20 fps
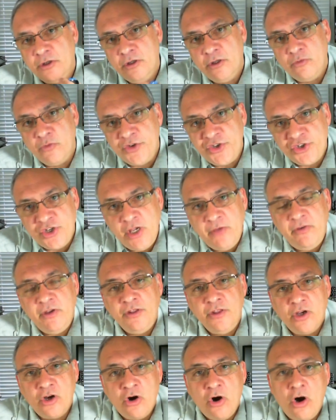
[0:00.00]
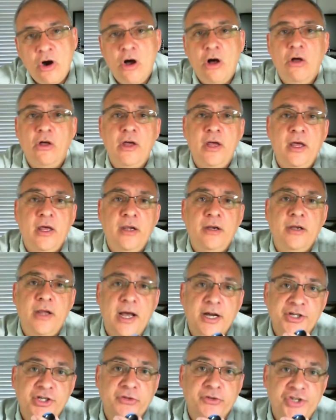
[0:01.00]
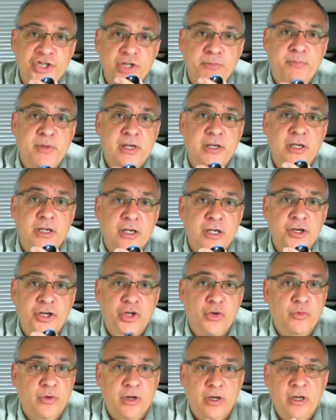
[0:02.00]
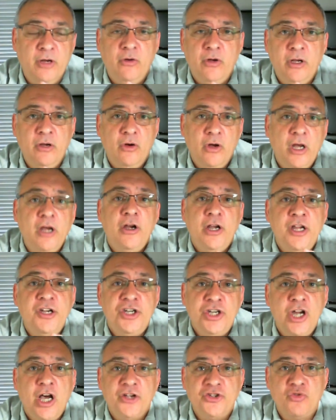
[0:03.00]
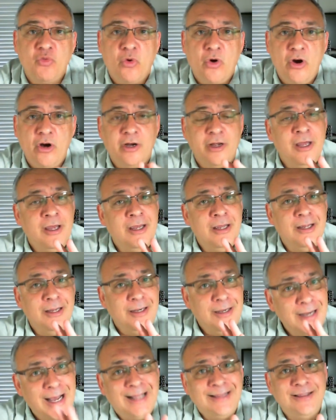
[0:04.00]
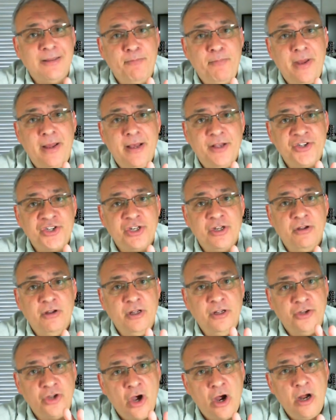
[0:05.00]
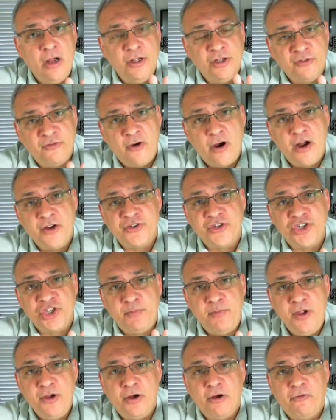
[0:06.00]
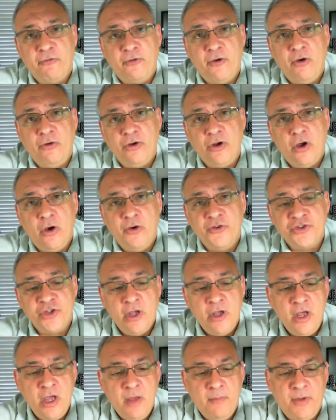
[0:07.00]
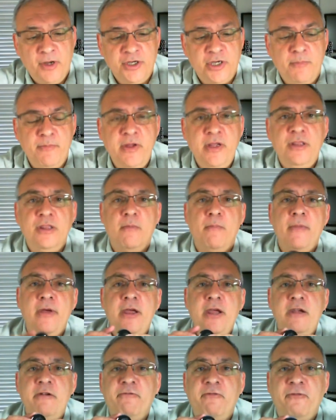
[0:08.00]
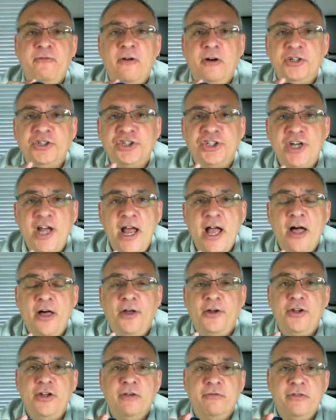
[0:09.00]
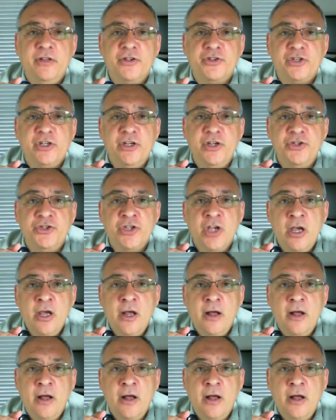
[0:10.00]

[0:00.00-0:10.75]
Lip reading: receiving the call and actually speaking into it. It does work. Not the best as far as the speakerphone goes. But to me, the main functionality of this is